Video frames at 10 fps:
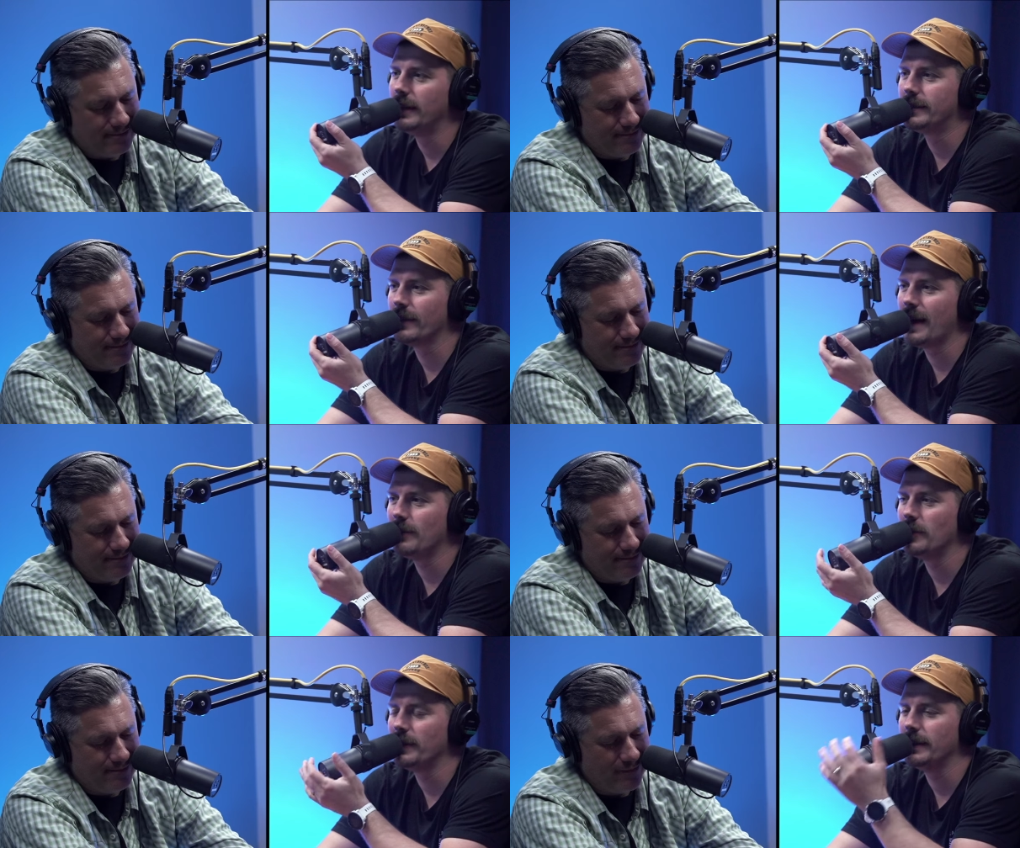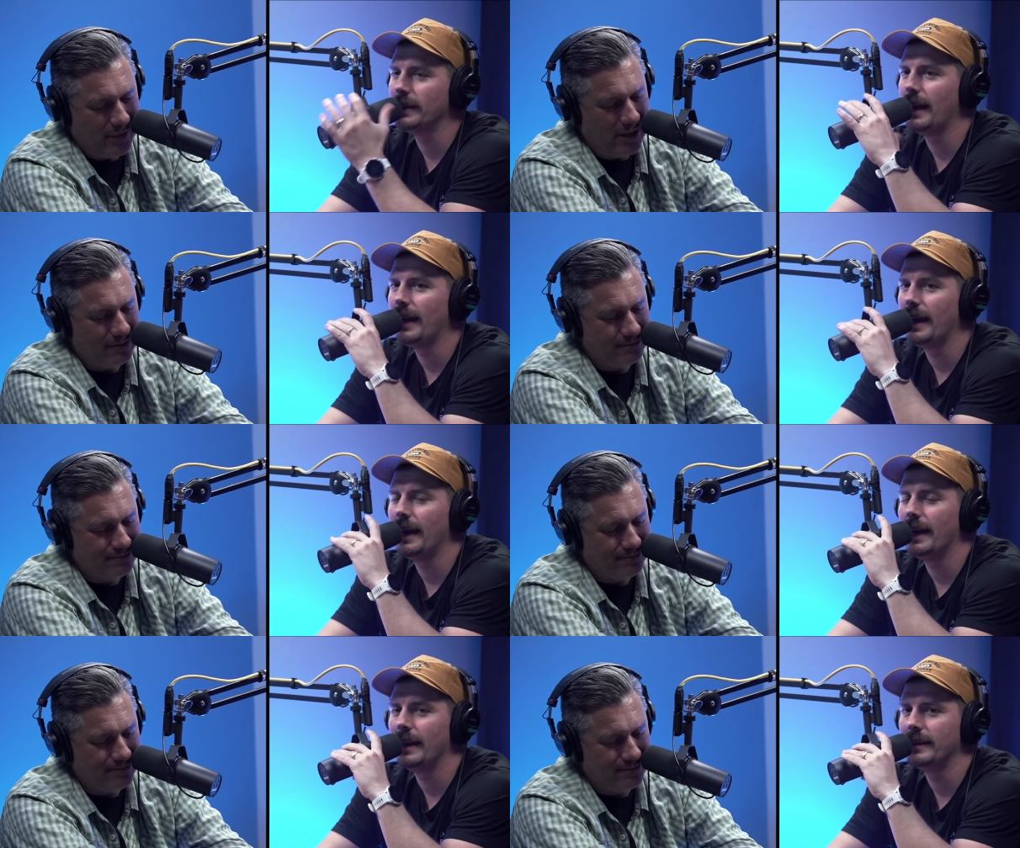Speaker 1: Until that moment. Yeah.
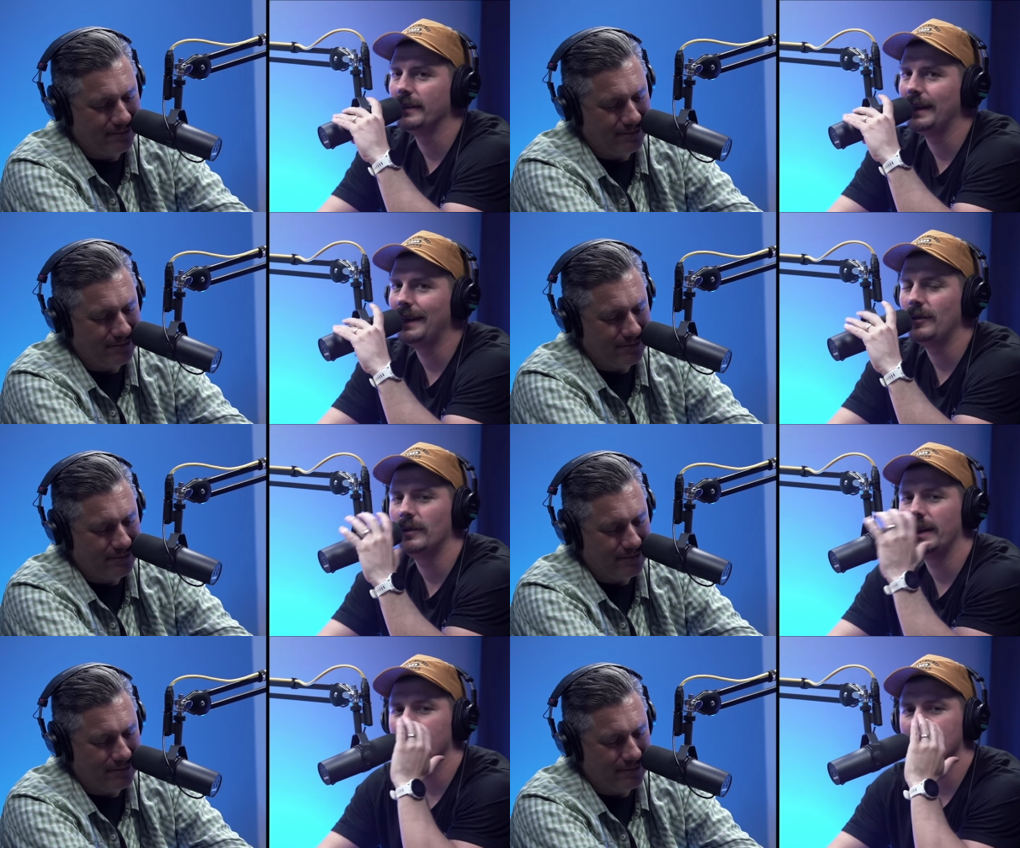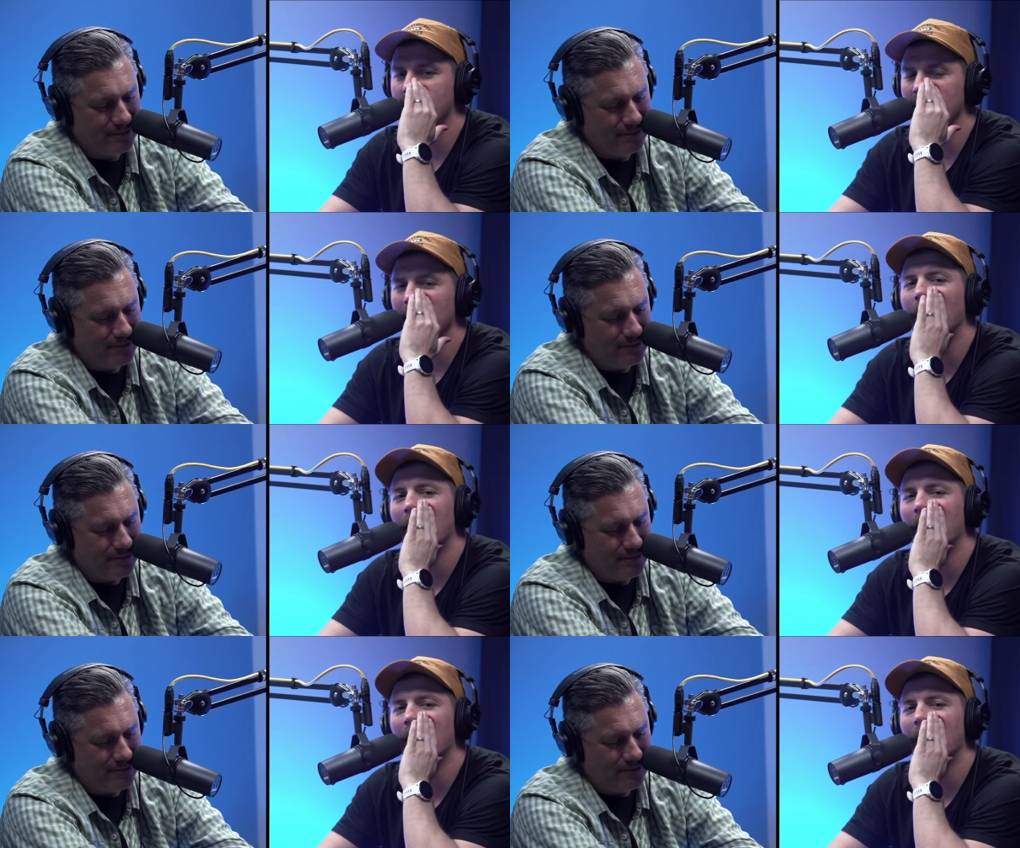And it is